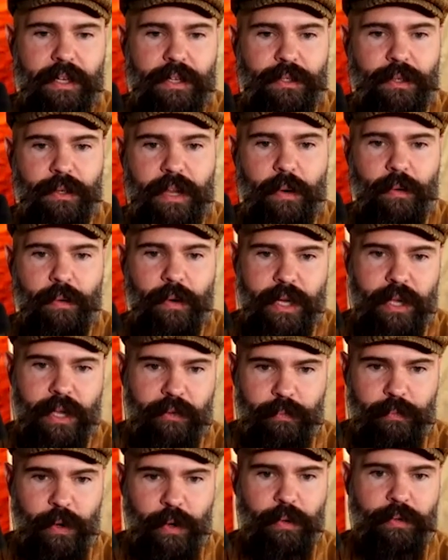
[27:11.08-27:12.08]
So now we're kind
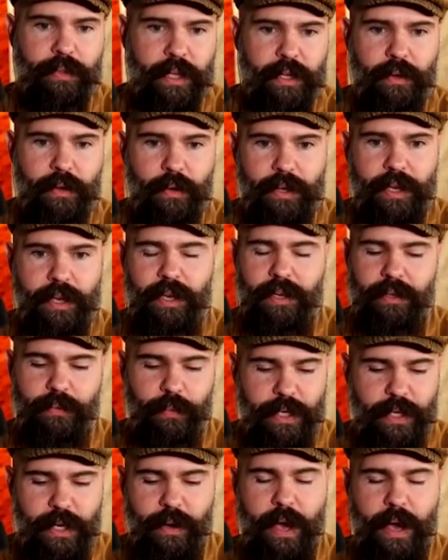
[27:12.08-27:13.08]
of both like, okay,
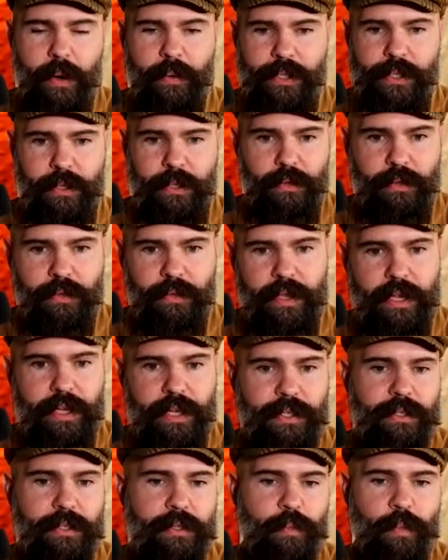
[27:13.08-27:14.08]
we know how each other
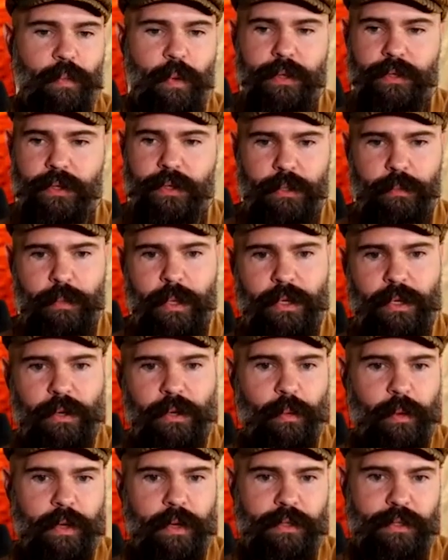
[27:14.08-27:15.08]
thinks. One's a spender,
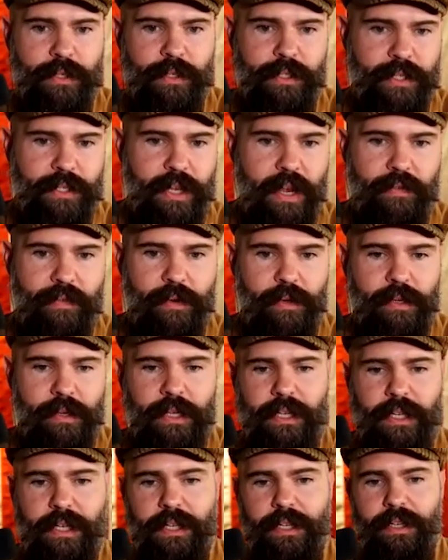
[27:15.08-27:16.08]
one's a saver.
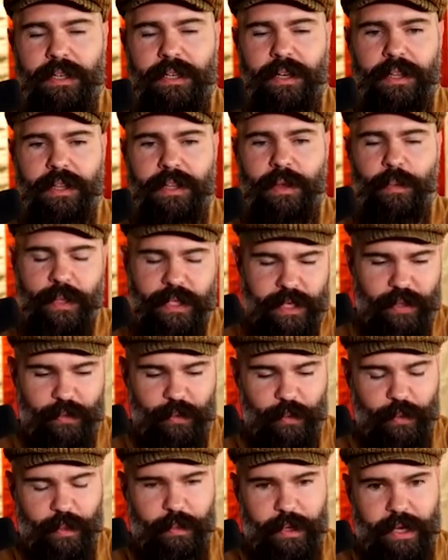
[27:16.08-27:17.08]
And then when the other
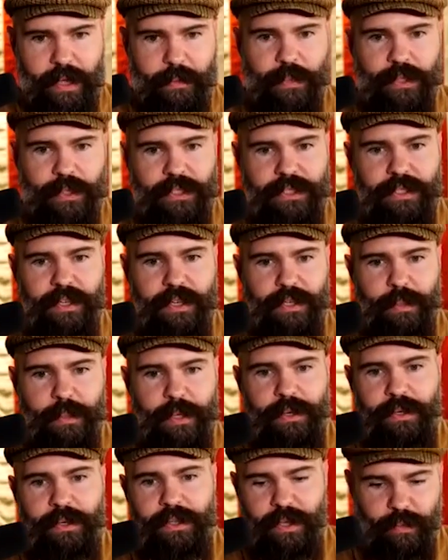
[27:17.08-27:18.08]
one becomes a
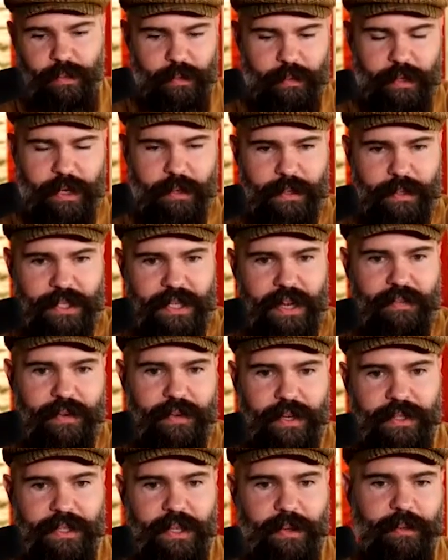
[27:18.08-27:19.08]
spender, the other one becomes a saver.
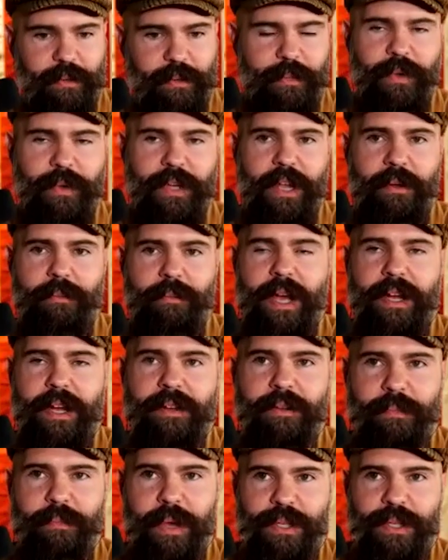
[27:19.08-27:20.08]
It's like we kind
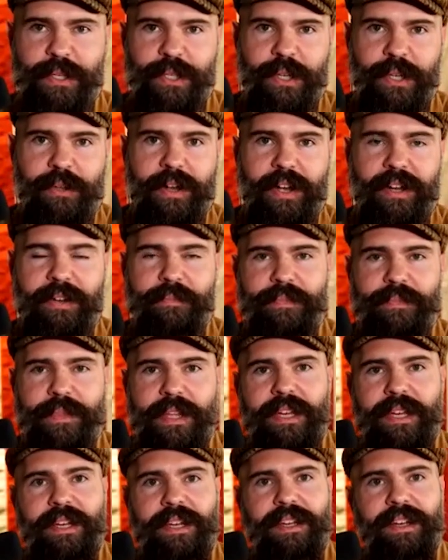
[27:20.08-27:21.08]
of balance each other out.
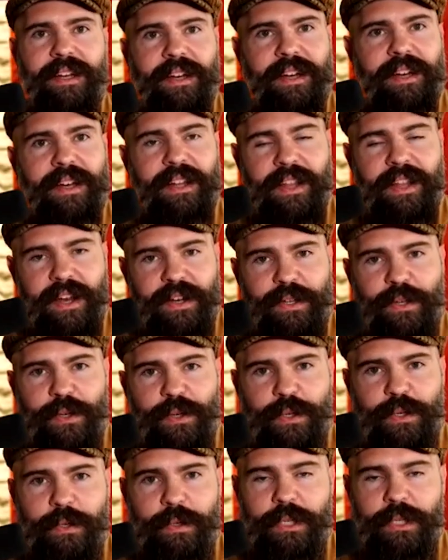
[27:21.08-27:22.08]
A lot of
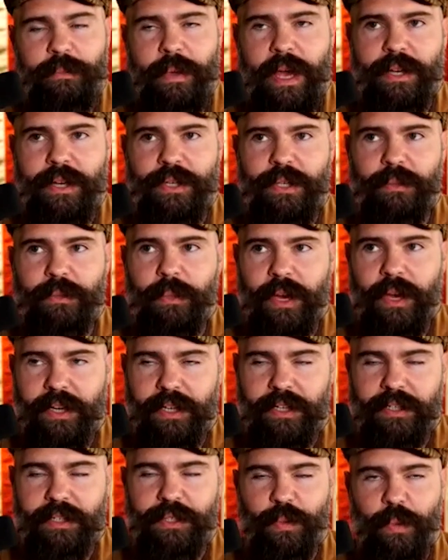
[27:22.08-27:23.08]
years of mismanaging
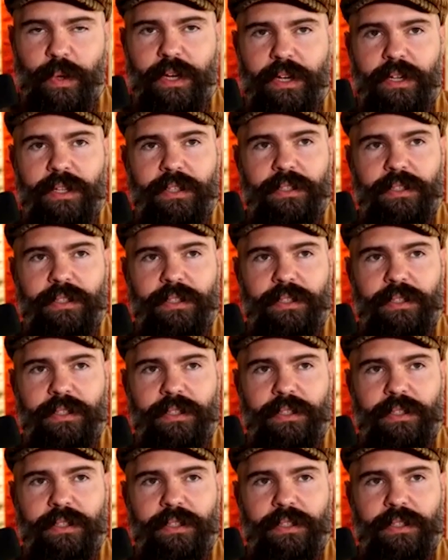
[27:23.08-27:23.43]
money as well.